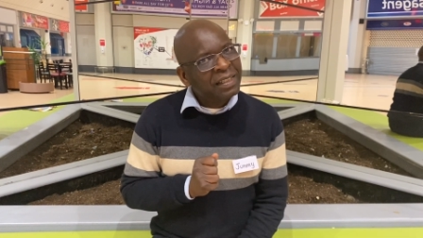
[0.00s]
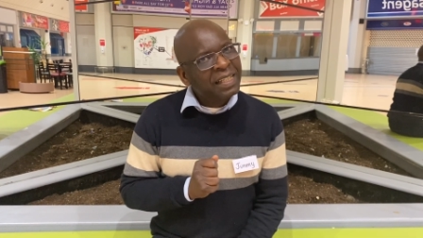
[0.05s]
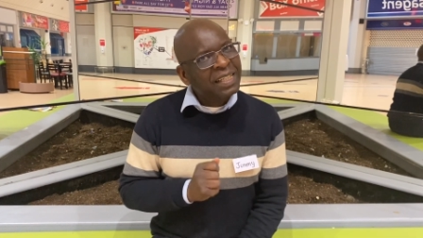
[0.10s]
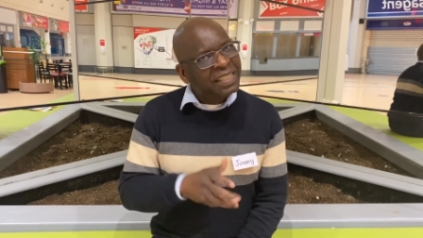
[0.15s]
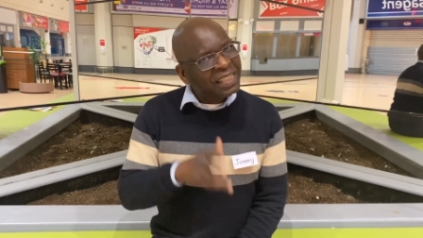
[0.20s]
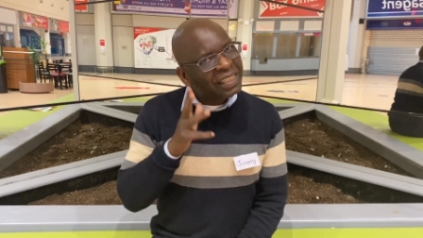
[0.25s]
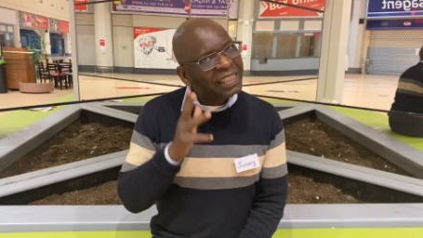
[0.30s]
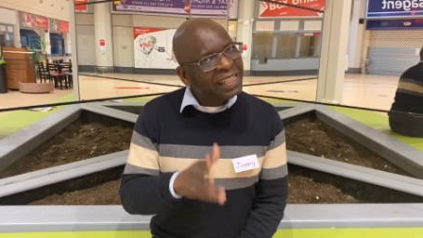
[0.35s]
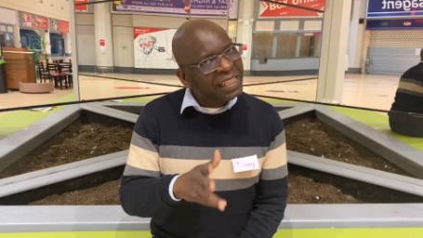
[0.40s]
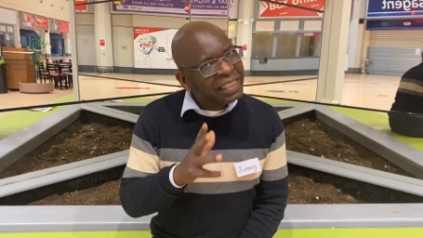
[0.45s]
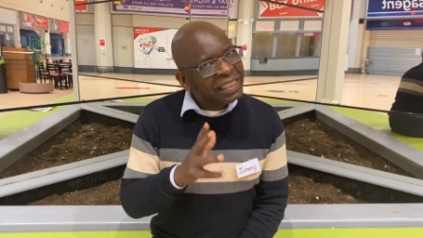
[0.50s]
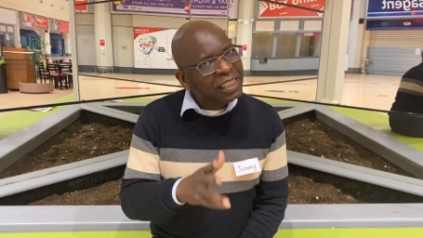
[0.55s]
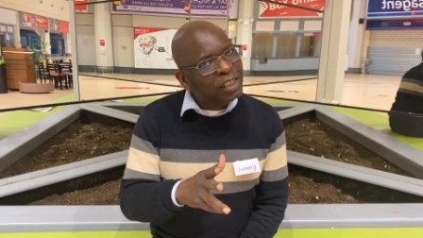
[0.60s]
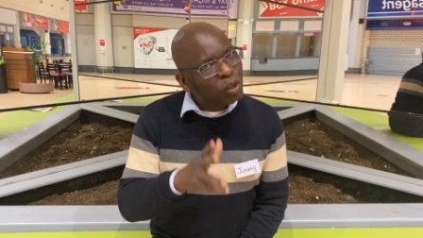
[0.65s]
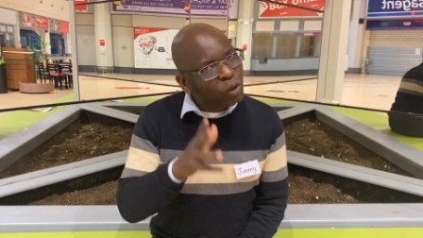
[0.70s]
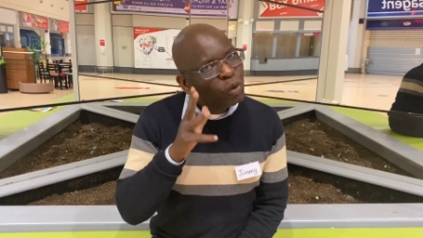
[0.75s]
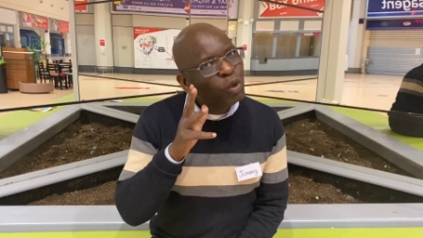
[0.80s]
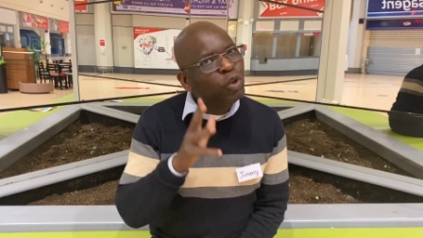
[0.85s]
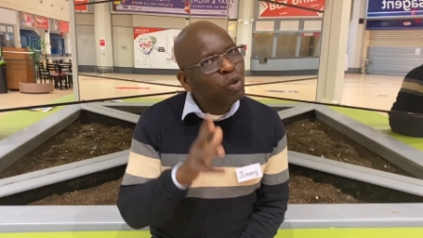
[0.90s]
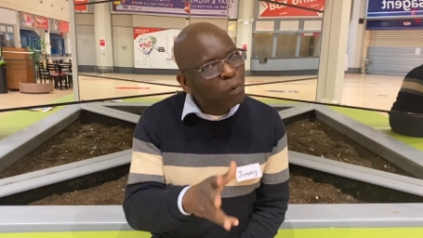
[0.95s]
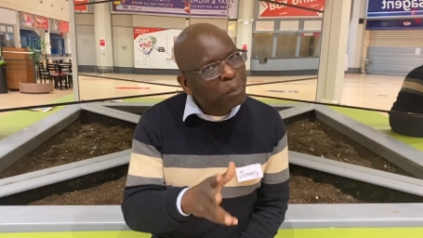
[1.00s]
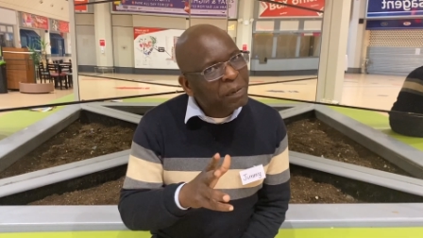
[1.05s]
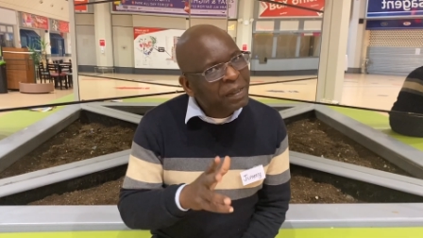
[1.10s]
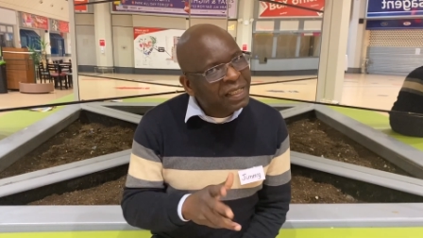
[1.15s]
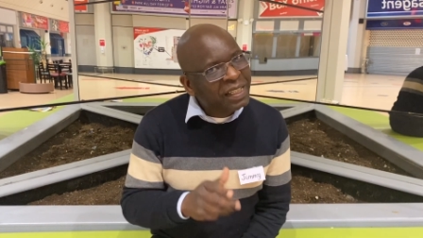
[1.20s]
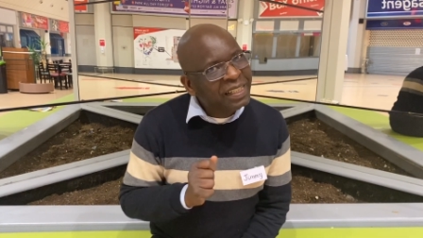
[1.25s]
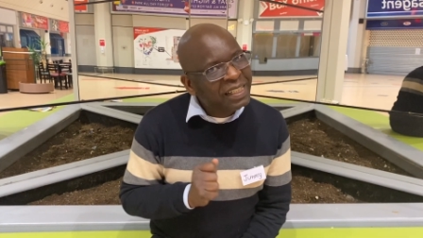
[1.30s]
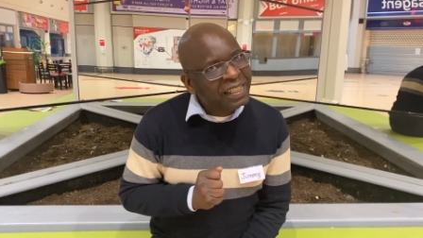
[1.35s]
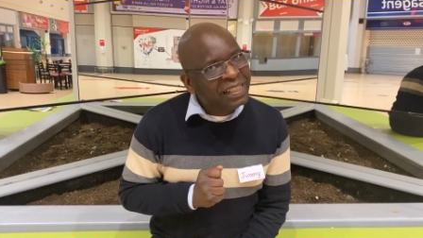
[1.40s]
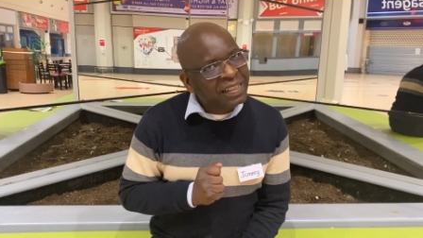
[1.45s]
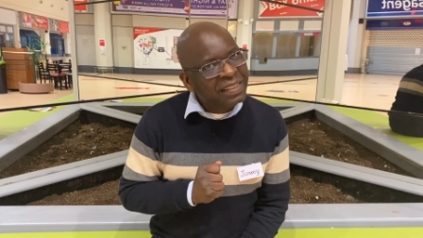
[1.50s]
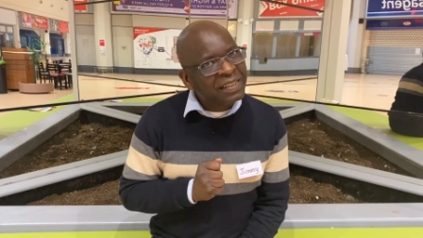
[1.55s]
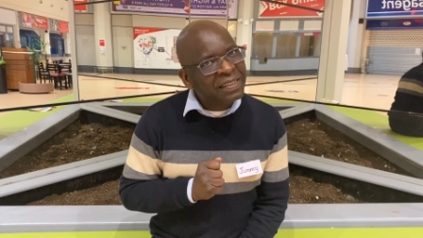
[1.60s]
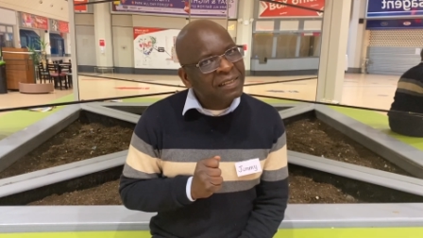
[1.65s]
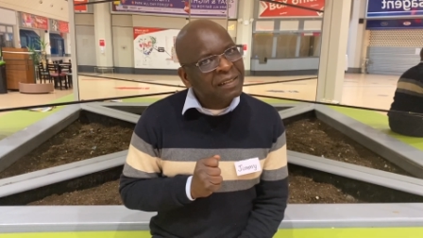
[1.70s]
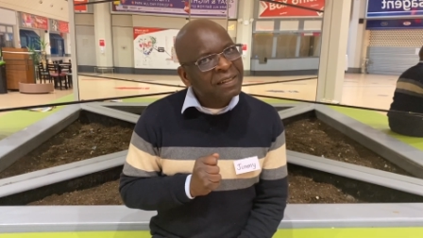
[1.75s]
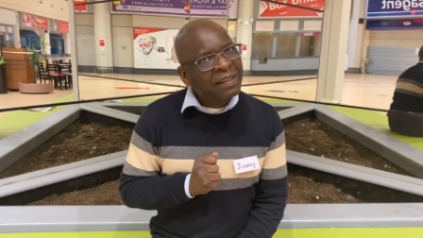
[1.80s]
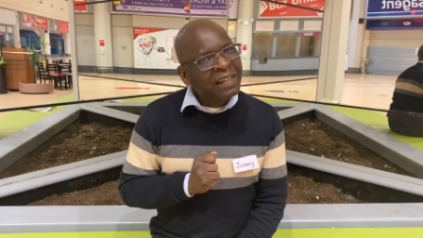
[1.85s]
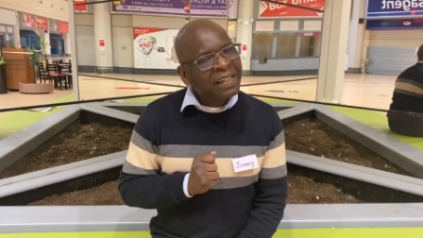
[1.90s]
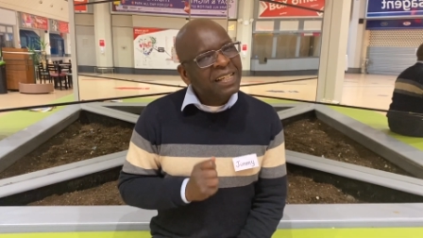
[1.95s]
Is it leading to new beginnings?
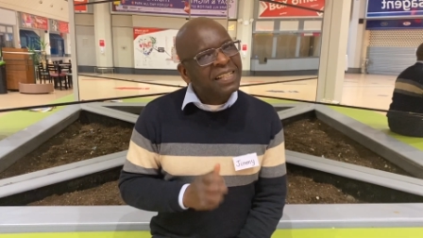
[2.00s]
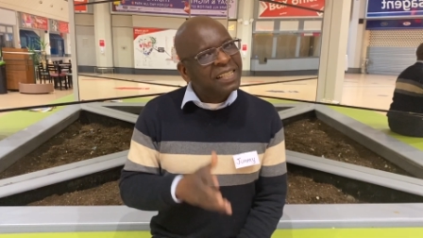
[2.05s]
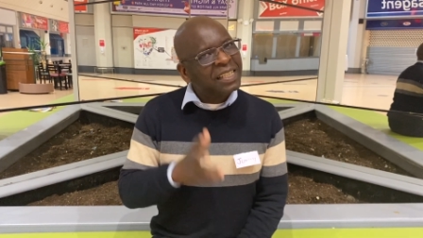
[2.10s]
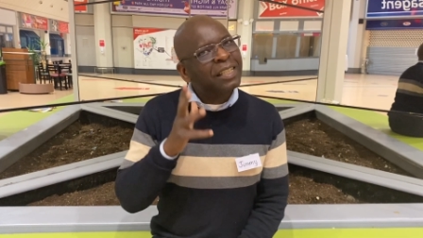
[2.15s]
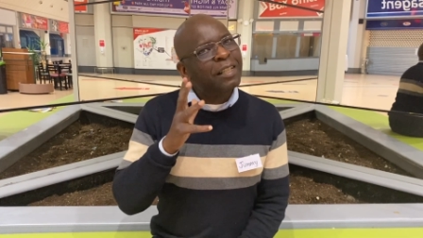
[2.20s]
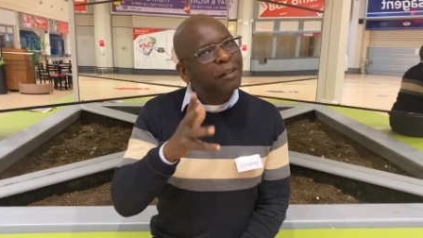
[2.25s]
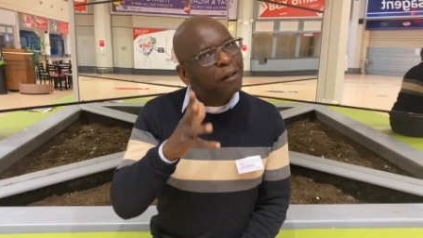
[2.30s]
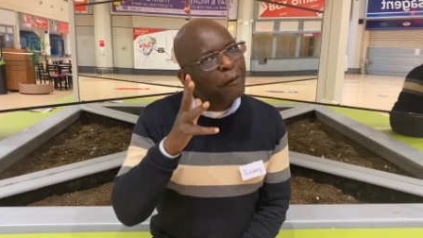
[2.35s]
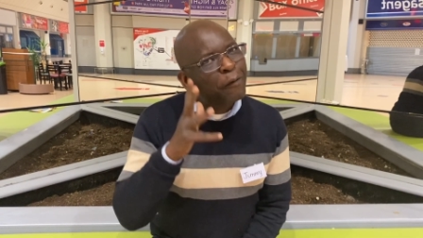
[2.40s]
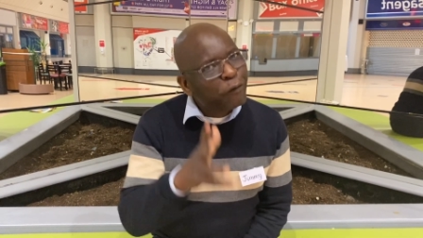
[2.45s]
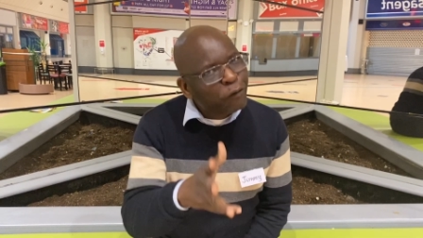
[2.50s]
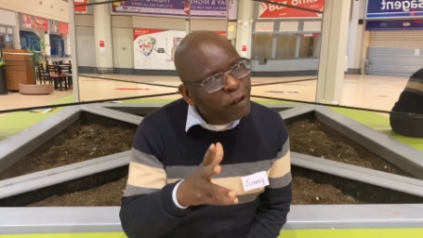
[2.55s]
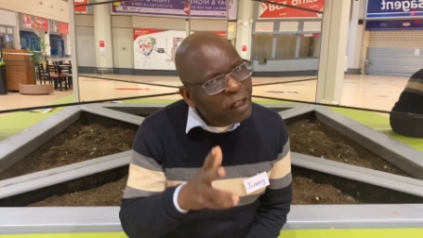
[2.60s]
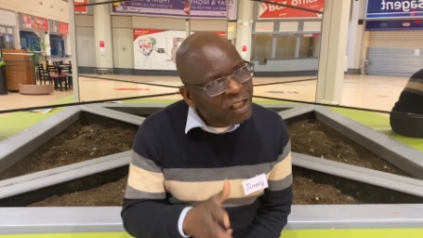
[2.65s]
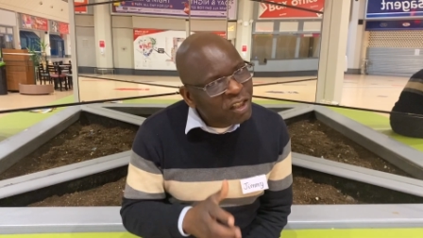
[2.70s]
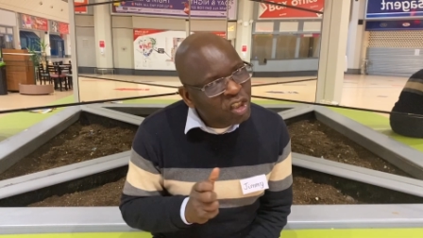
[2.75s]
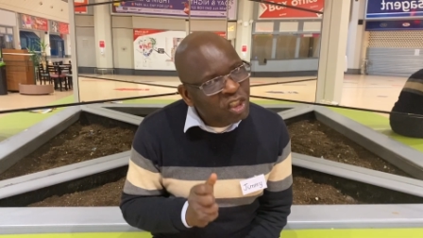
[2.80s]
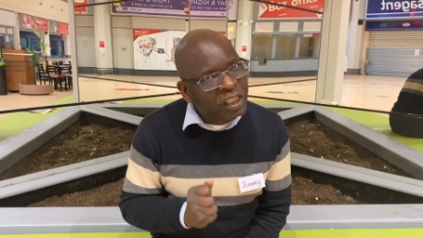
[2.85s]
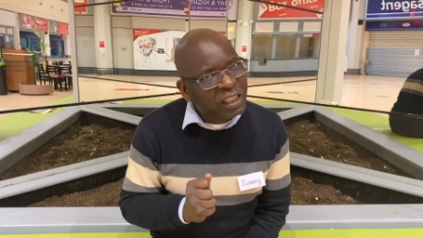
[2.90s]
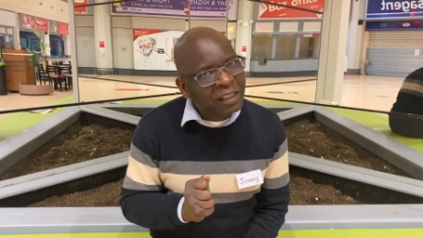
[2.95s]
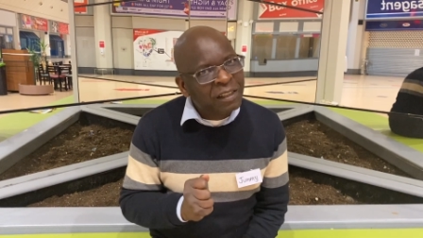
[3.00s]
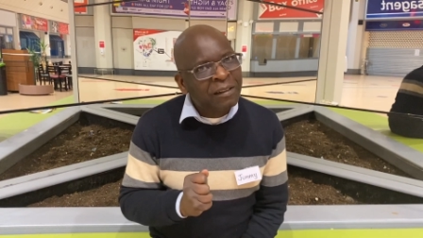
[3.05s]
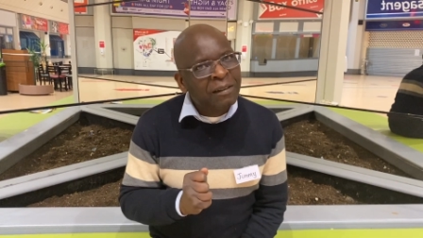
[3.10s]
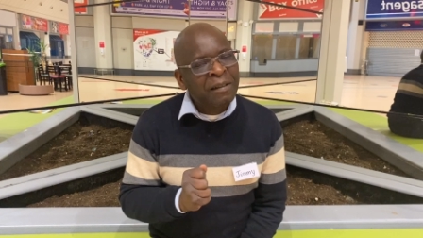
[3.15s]
Is it refreshing?